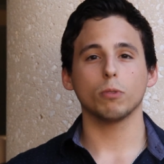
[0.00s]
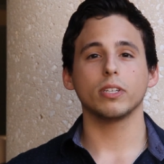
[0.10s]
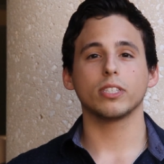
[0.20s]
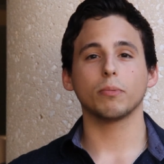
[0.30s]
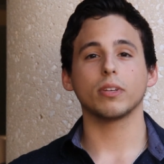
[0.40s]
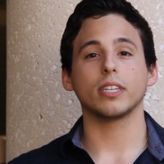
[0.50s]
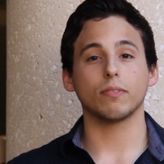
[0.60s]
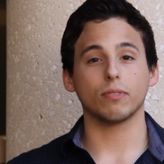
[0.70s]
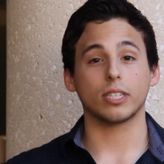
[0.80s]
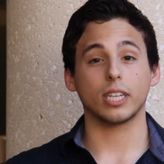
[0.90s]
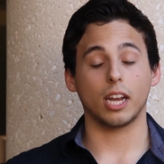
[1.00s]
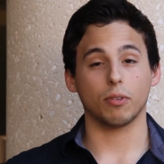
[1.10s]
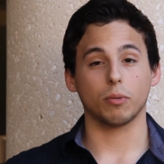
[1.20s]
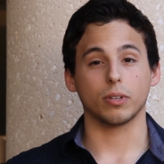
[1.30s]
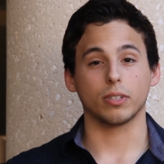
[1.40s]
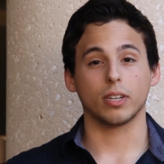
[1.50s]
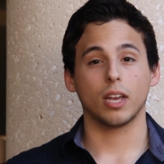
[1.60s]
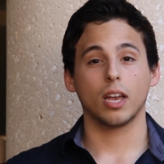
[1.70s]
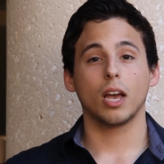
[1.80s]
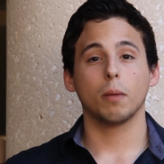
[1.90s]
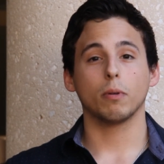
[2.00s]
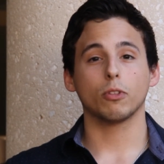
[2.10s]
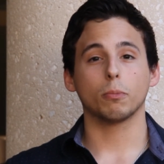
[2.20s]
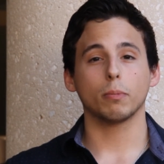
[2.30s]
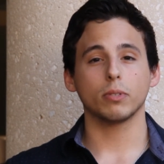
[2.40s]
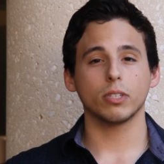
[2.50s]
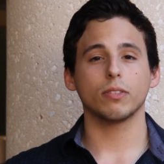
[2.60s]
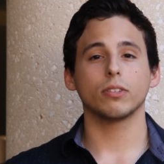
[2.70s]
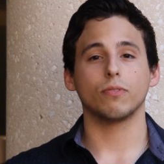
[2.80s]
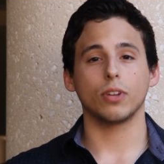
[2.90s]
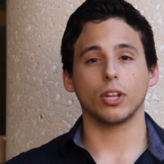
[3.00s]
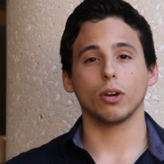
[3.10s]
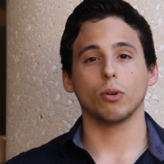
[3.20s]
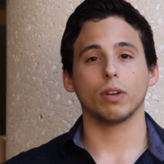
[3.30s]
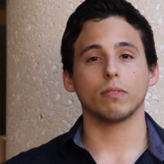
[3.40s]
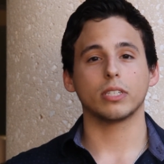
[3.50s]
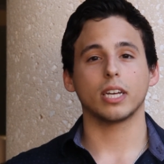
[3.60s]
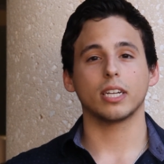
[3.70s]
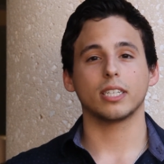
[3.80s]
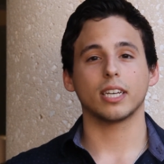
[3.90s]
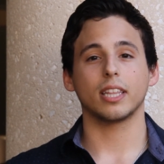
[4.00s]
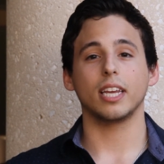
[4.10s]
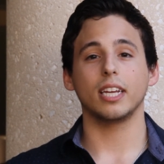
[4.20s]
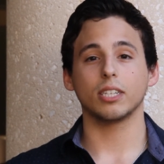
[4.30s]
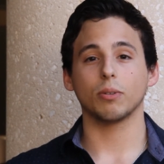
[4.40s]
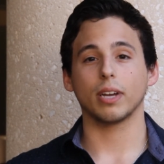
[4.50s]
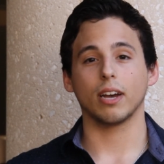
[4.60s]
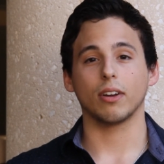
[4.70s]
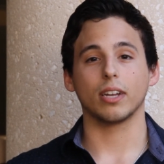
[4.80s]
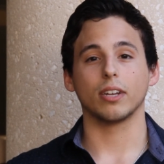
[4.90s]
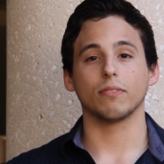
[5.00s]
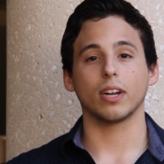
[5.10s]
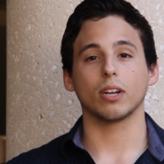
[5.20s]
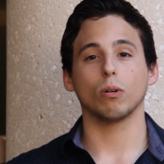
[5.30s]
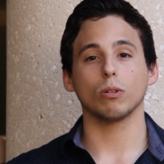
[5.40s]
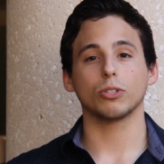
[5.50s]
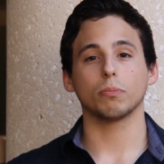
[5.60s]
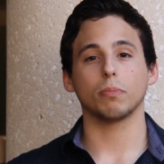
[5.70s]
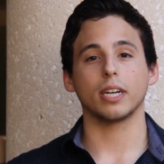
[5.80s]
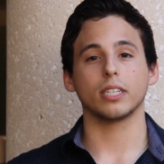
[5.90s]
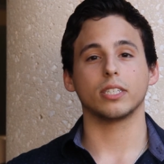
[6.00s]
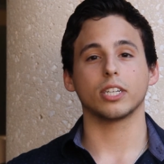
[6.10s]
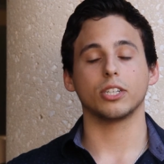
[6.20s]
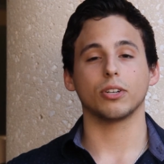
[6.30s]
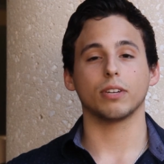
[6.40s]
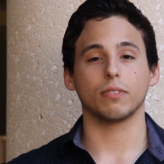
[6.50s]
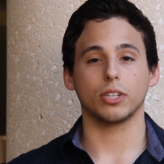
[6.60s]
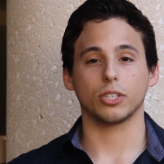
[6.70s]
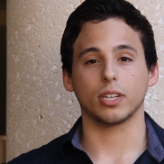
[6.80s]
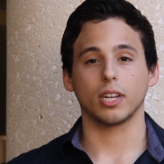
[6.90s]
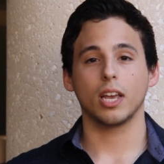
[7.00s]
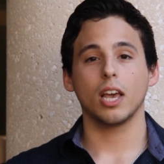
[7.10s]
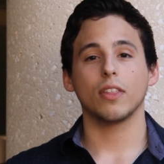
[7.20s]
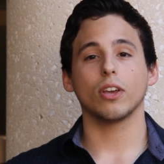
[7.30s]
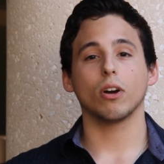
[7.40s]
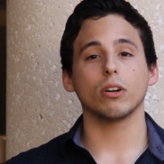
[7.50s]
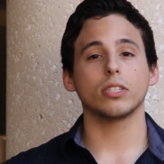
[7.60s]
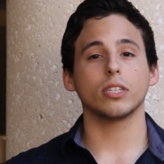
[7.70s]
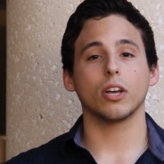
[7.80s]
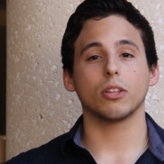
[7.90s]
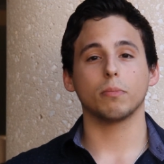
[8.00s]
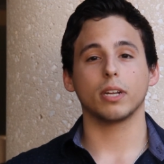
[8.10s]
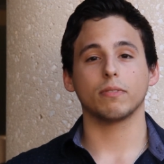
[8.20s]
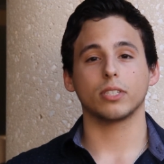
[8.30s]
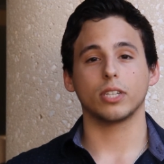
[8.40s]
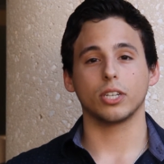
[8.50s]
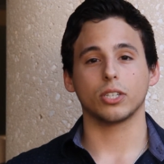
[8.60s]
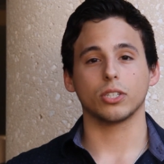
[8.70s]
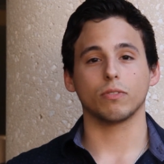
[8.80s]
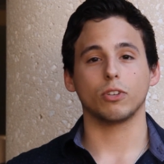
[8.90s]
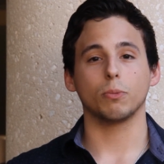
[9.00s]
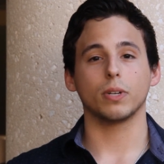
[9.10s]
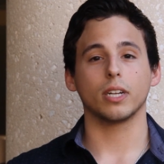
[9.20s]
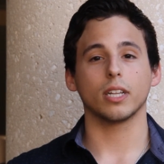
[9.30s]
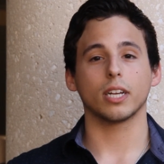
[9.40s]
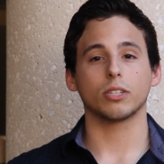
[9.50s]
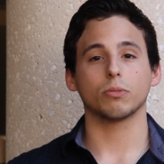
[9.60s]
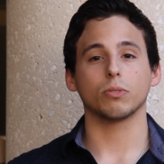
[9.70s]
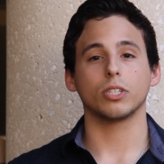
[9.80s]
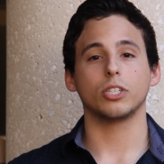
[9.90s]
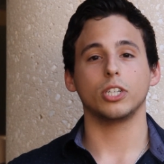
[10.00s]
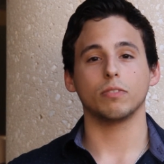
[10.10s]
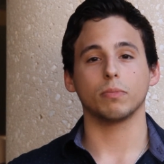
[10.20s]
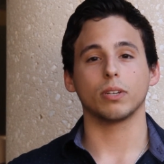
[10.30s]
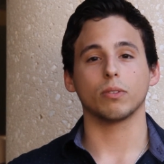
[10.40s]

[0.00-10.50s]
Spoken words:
means something different to everyone, but for the purposes of this video, we have decided to take the easy way out and define culture by its dictionary definition: the arts and other manifestations of human intellectual achievement